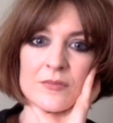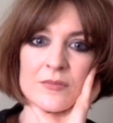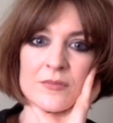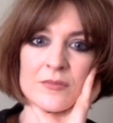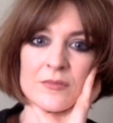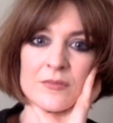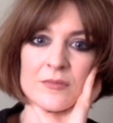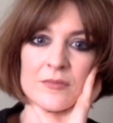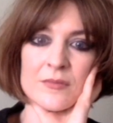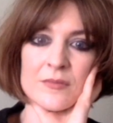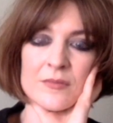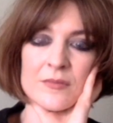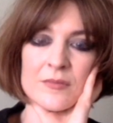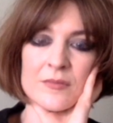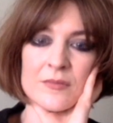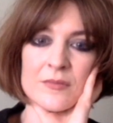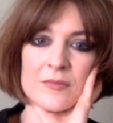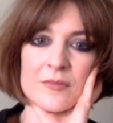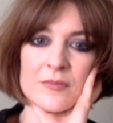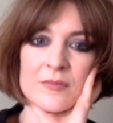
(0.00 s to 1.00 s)

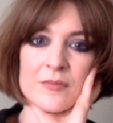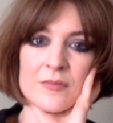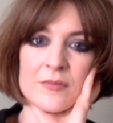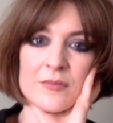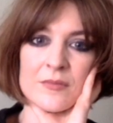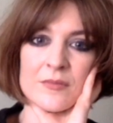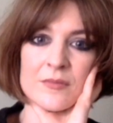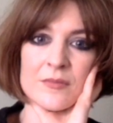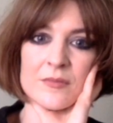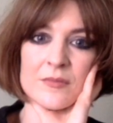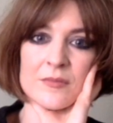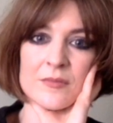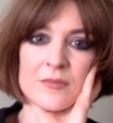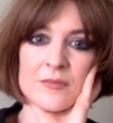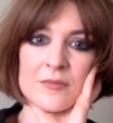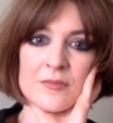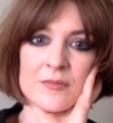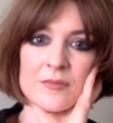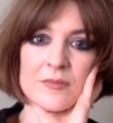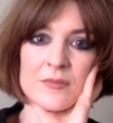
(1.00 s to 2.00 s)

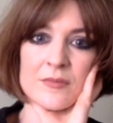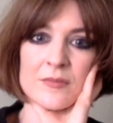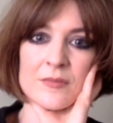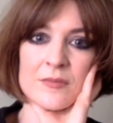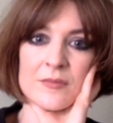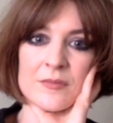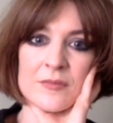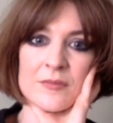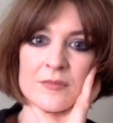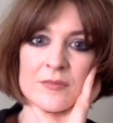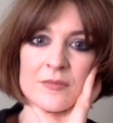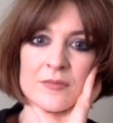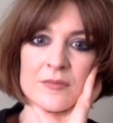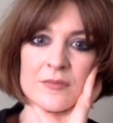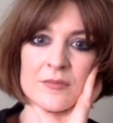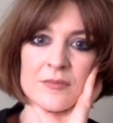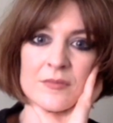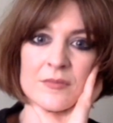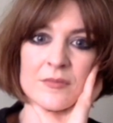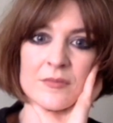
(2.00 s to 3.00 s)

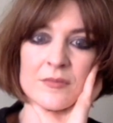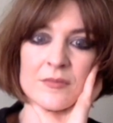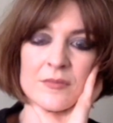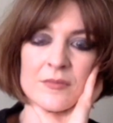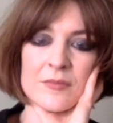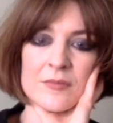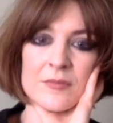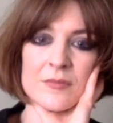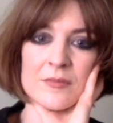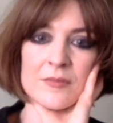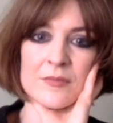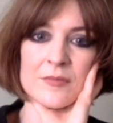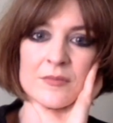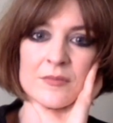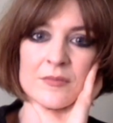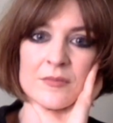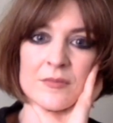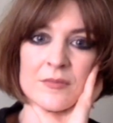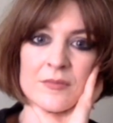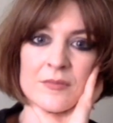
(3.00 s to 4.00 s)

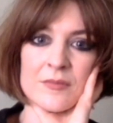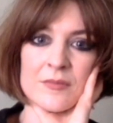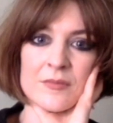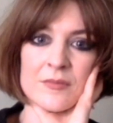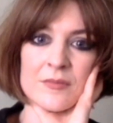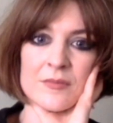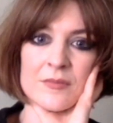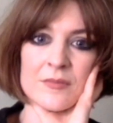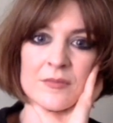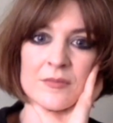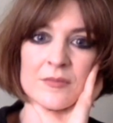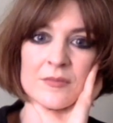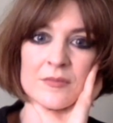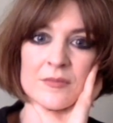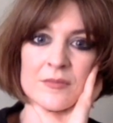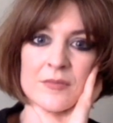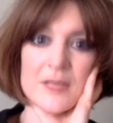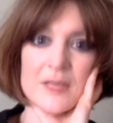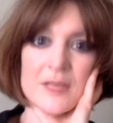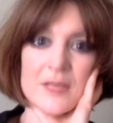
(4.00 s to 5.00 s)

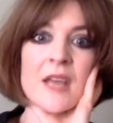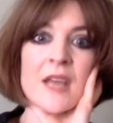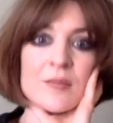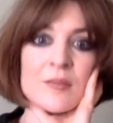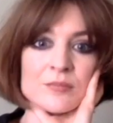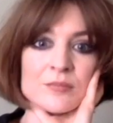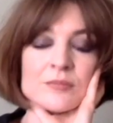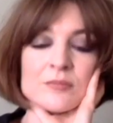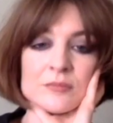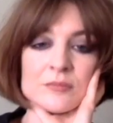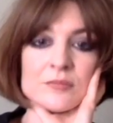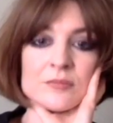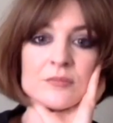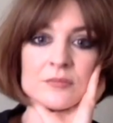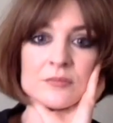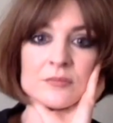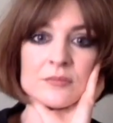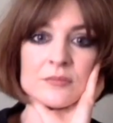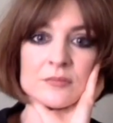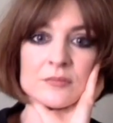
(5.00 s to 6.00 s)

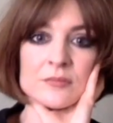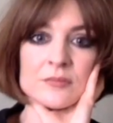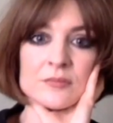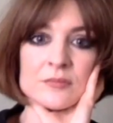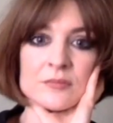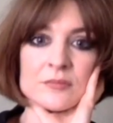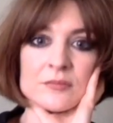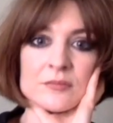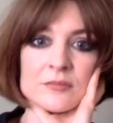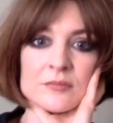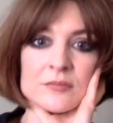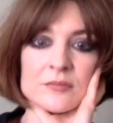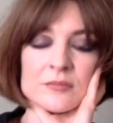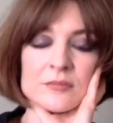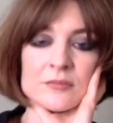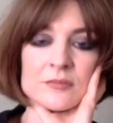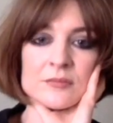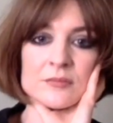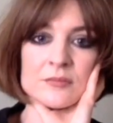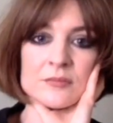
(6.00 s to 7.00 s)

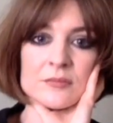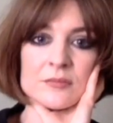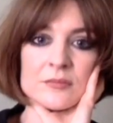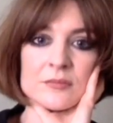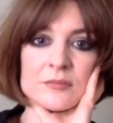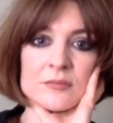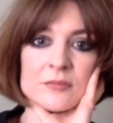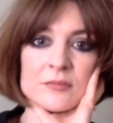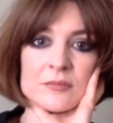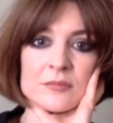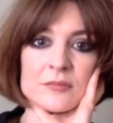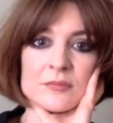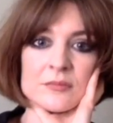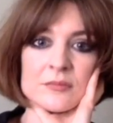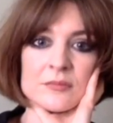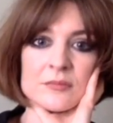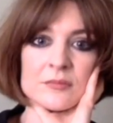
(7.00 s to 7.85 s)
[no speech]